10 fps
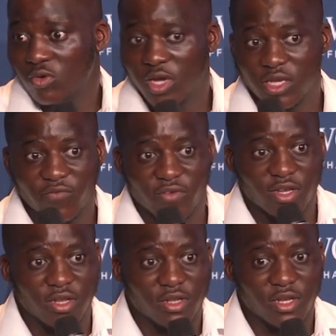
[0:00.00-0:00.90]
or
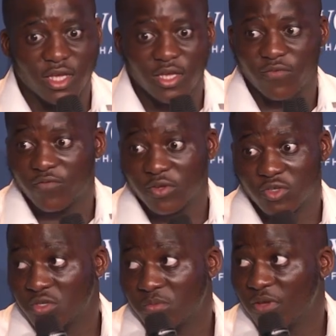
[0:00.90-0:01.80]
anything negative,
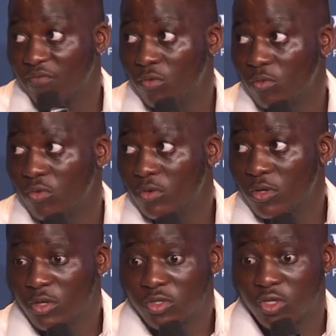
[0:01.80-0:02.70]
and just play
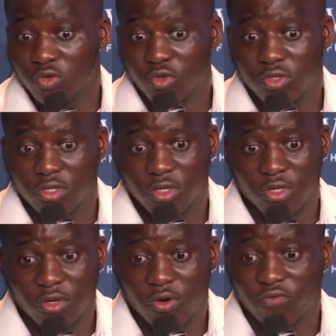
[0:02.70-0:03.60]
football. So it's good
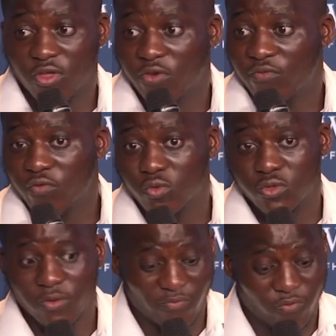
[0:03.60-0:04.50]
to have done a
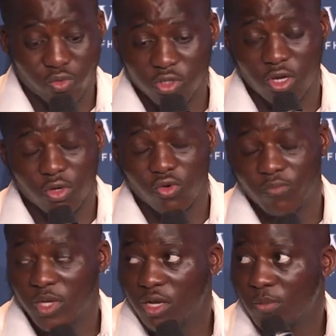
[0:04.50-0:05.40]
full
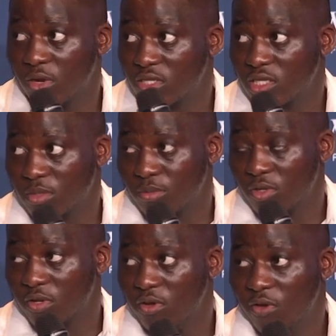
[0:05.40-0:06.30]
circle of being a
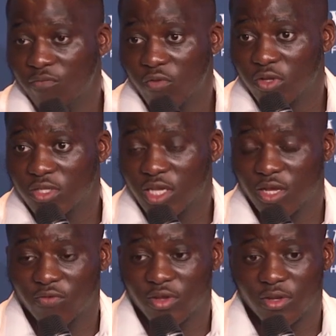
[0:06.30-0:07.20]
participant,
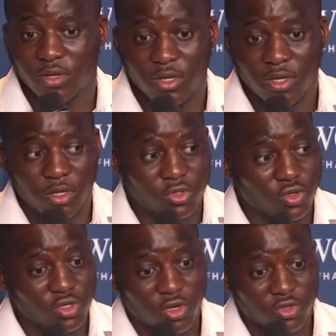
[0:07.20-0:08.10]
volunteering,
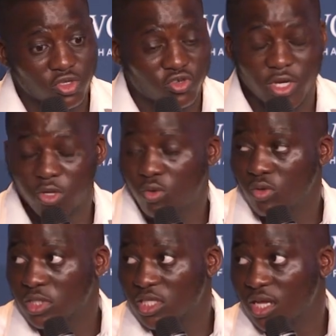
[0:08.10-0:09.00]
doing lots of training
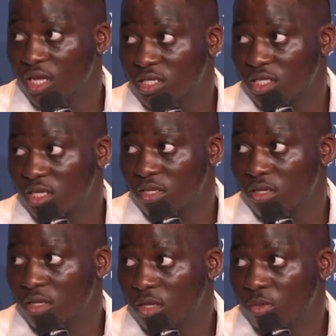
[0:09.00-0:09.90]
courses that
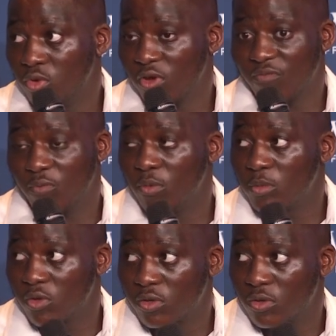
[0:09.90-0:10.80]
ACN have
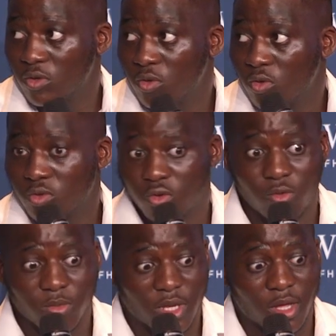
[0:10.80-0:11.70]
put me on,
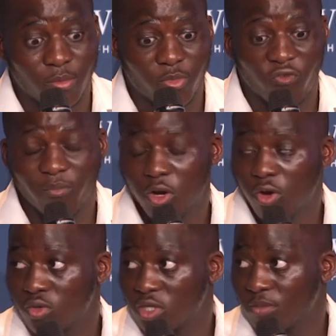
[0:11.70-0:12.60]
both
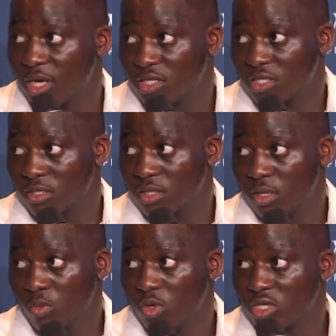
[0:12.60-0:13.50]
my coaching
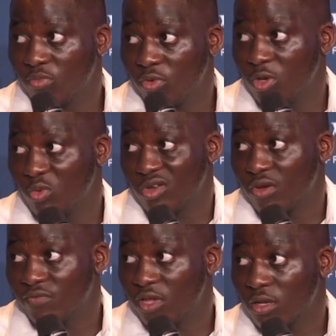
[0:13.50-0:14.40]
badges, which I probably
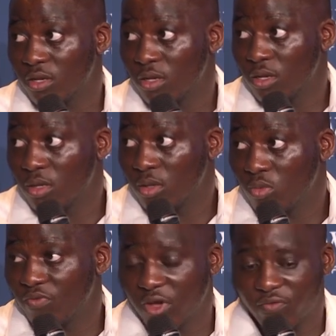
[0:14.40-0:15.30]
wouldn't have done
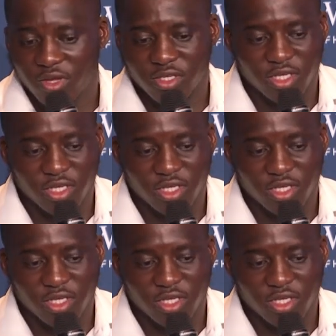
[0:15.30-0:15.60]
without